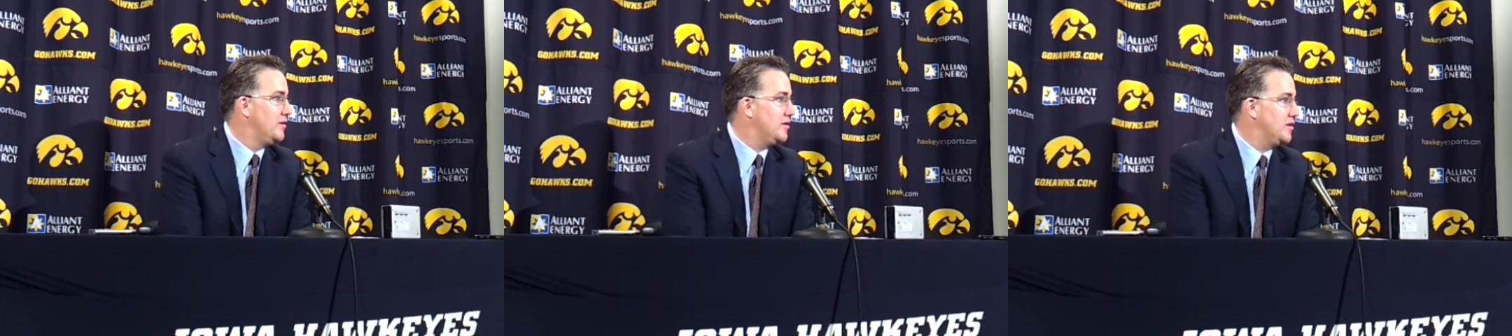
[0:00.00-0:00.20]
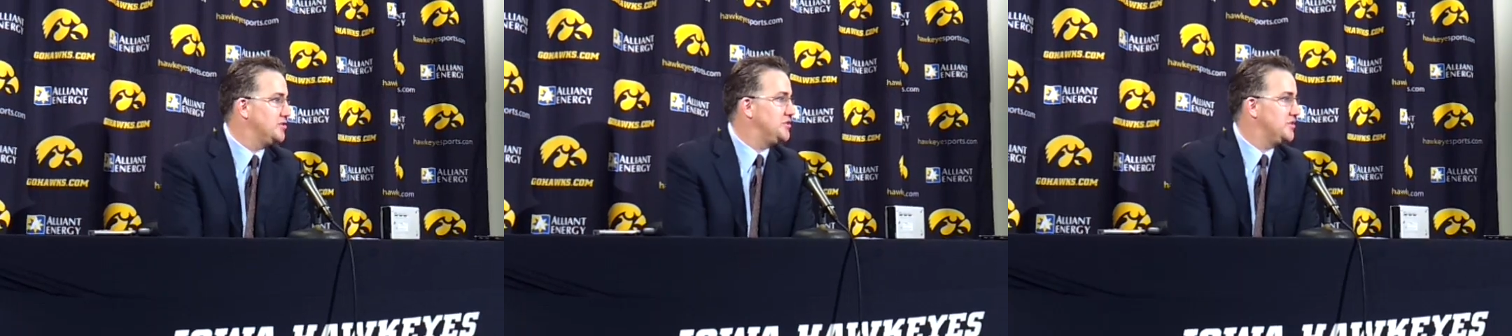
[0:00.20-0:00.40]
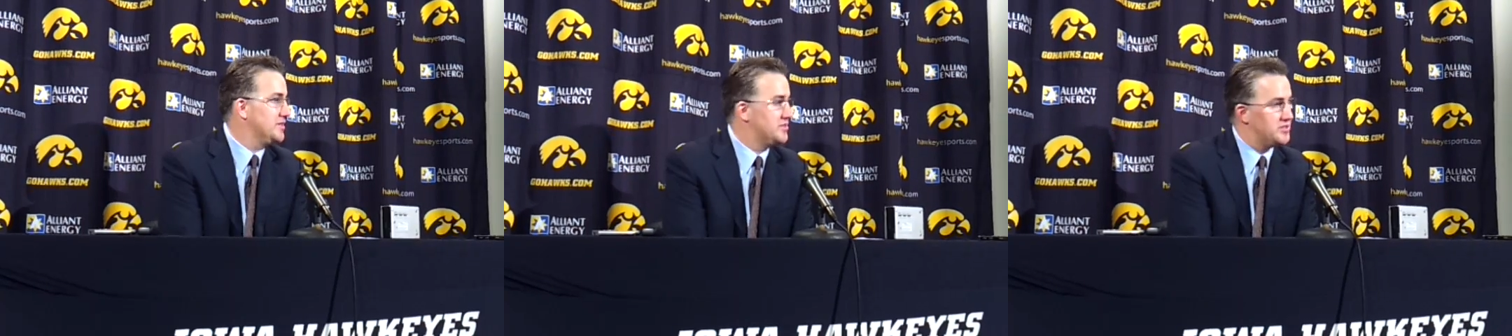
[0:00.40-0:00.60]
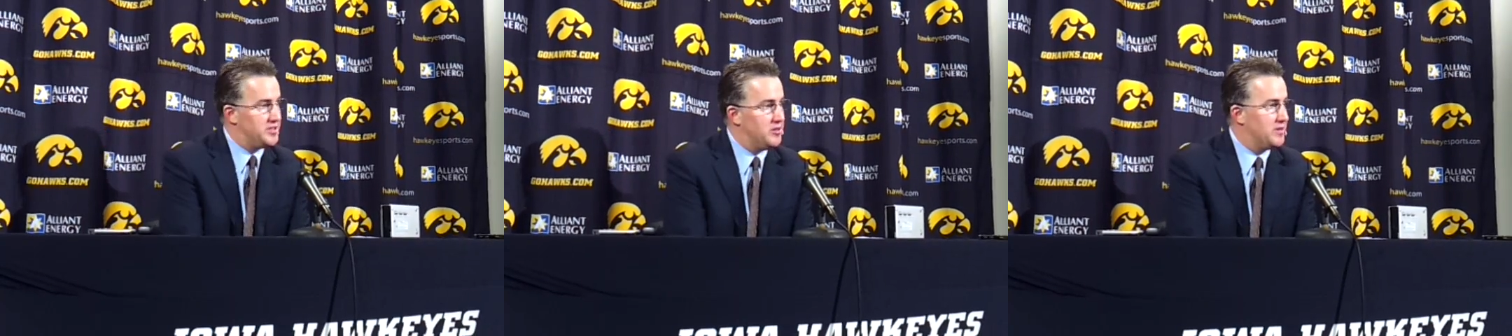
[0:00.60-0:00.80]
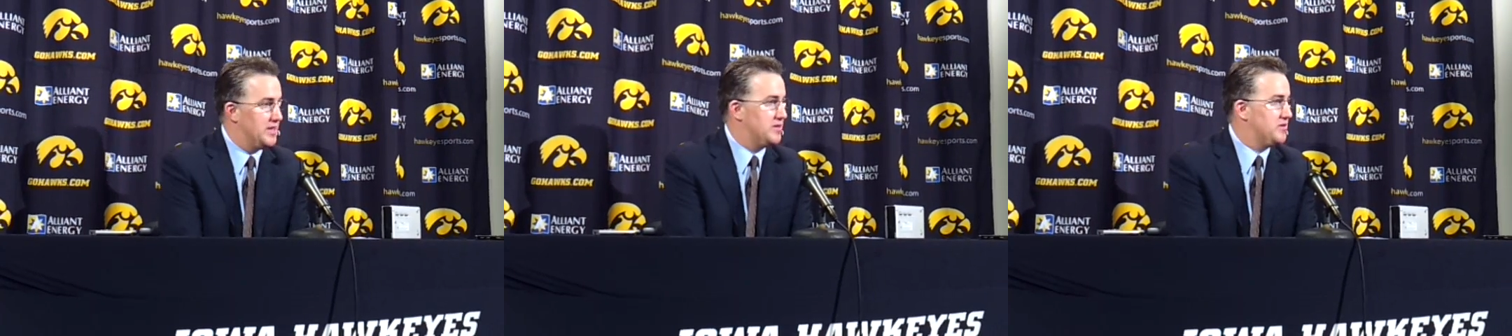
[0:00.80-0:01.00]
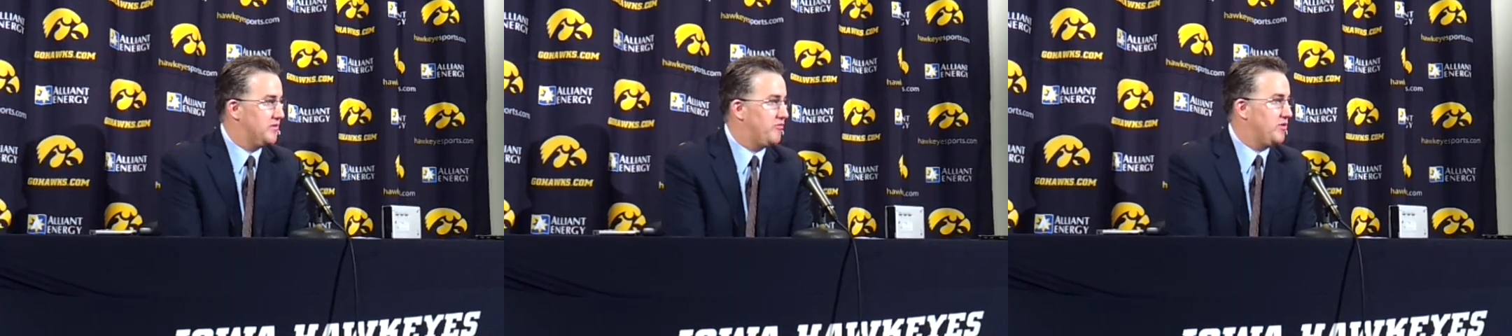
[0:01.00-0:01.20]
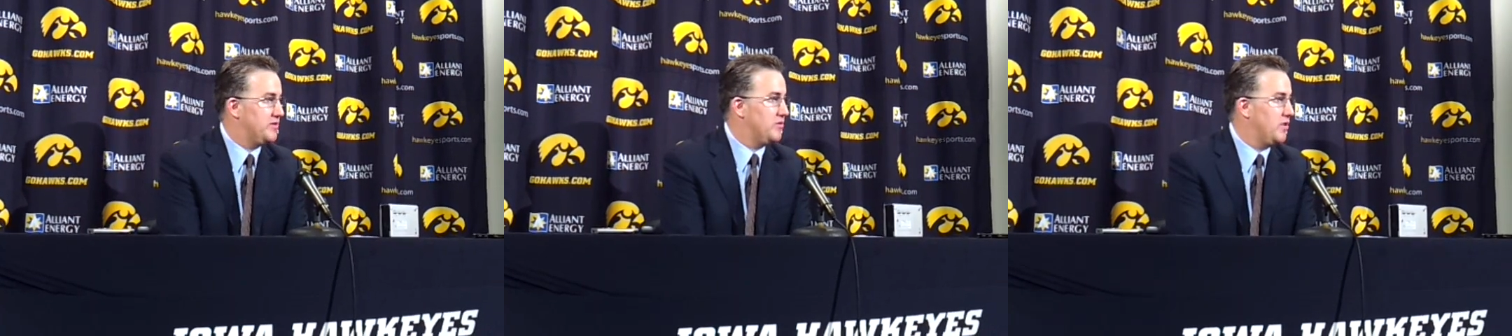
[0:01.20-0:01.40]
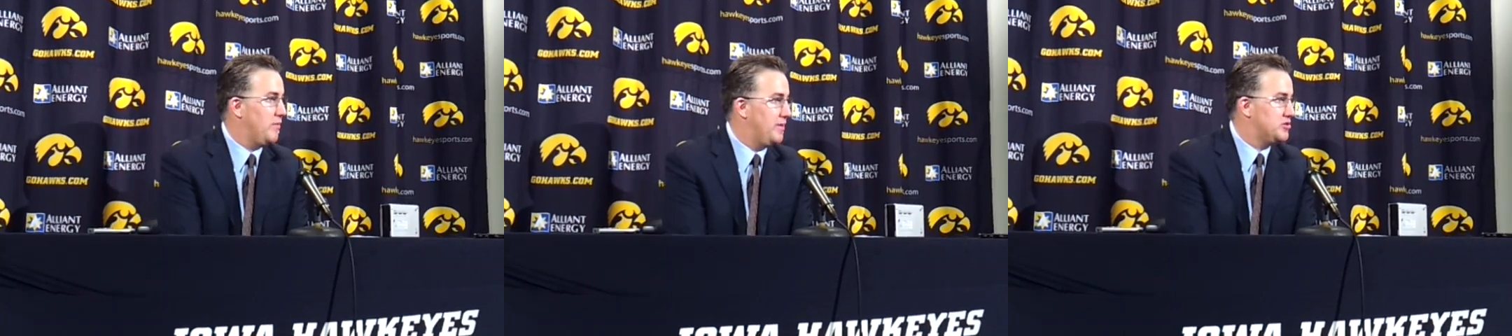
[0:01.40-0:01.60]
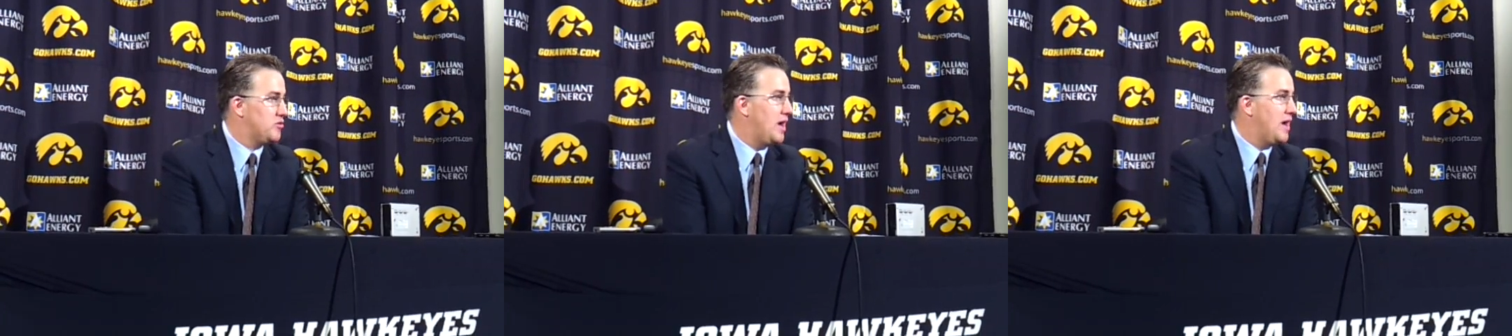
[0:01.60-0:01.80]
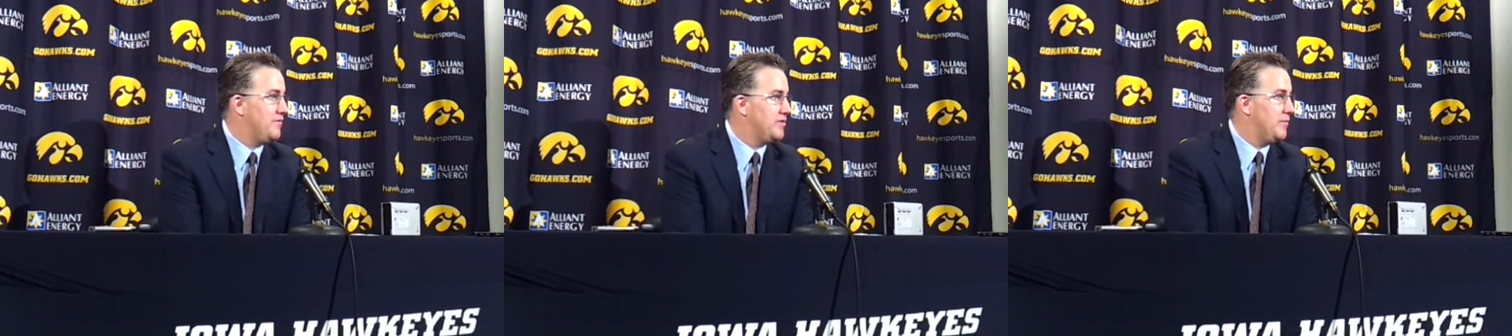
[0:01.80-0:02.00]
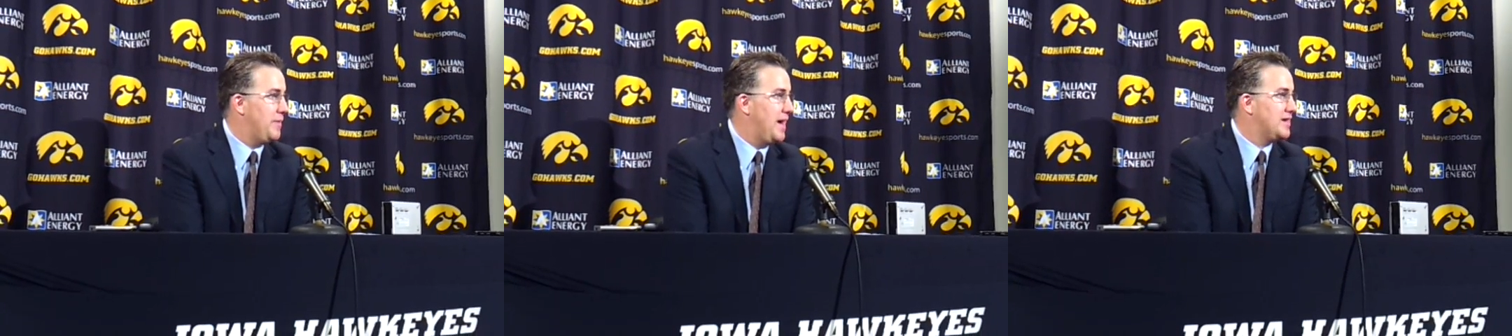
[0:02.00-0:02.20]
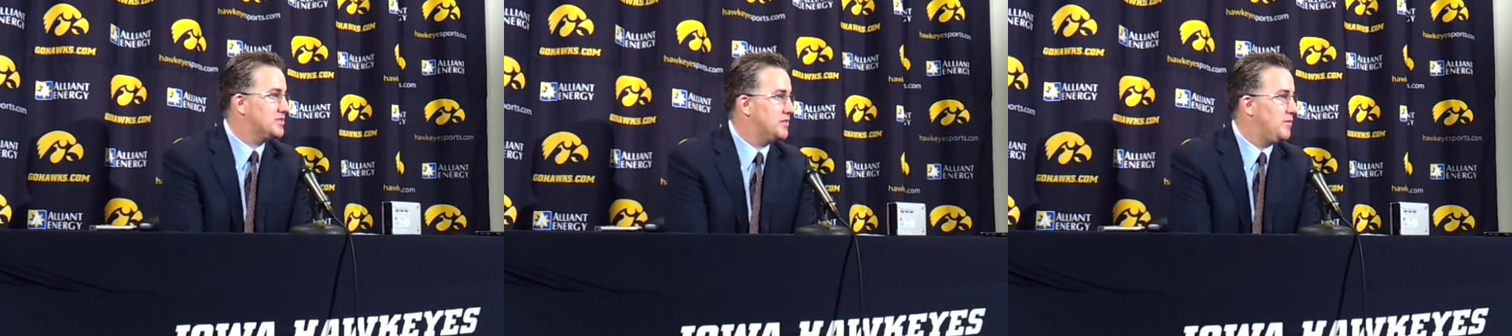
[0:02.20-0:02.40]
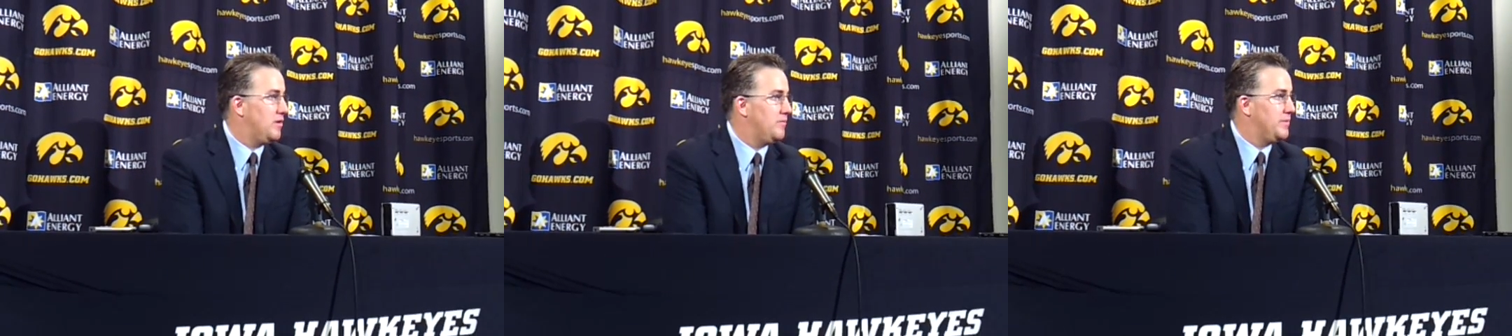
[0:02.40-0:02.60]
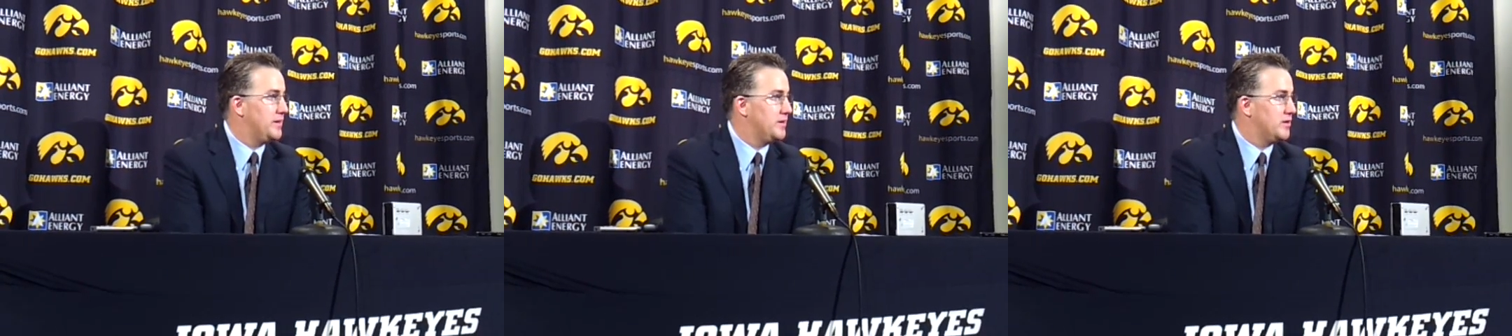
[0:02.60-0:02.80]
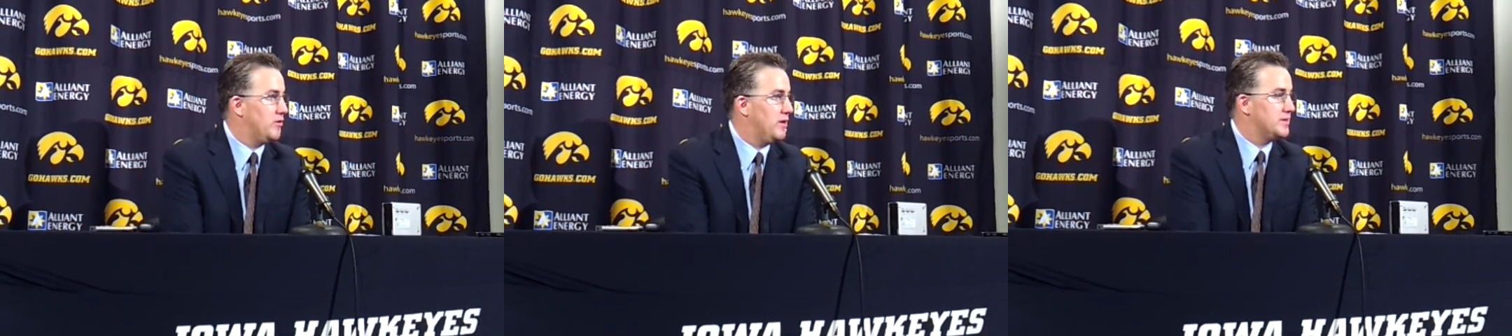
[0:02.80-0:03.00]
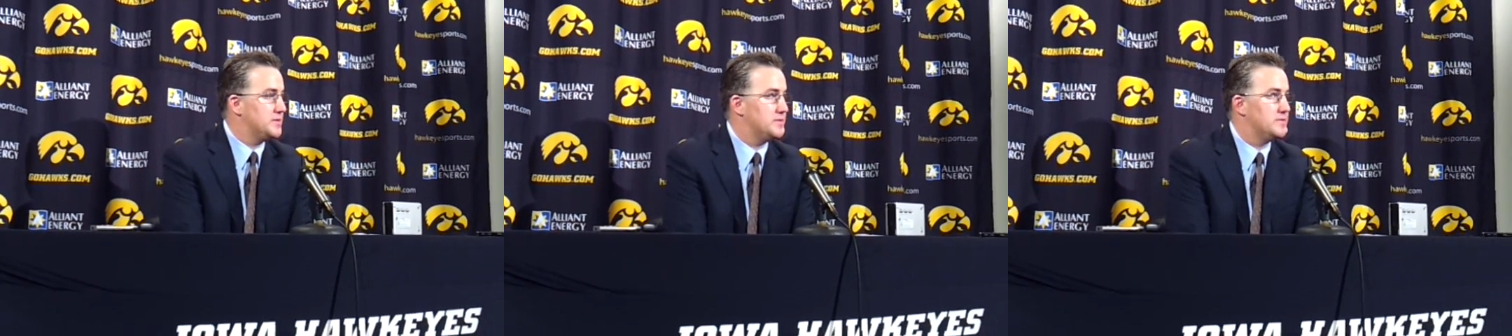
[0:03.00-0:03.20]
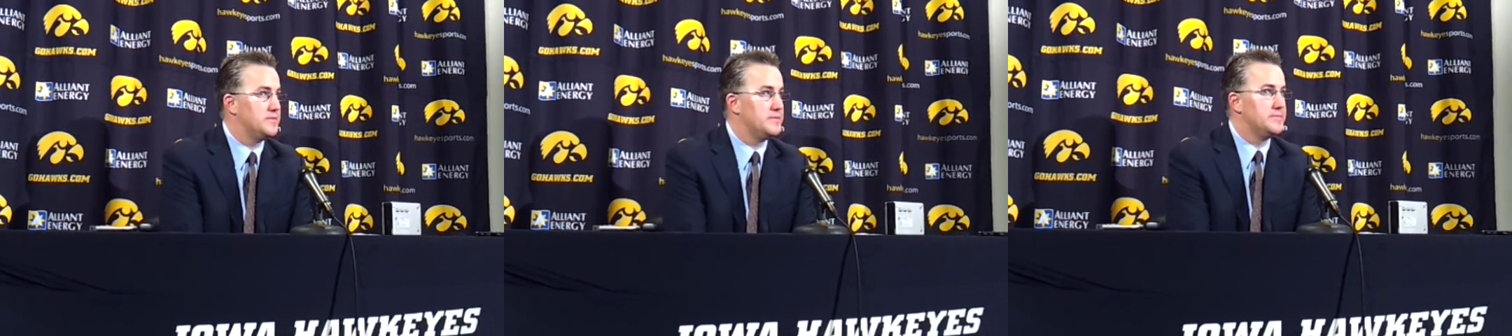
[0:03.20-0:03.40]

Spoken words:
because you can still get to the free throw line by driving the basketball and being aggressive.